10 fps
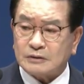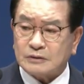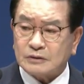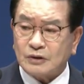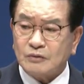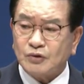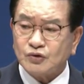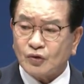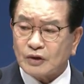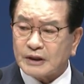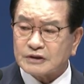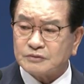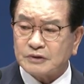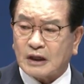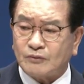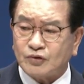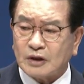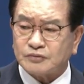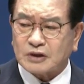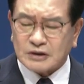on the day of the
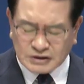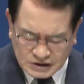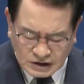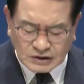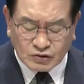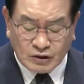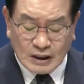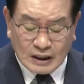Pentecost.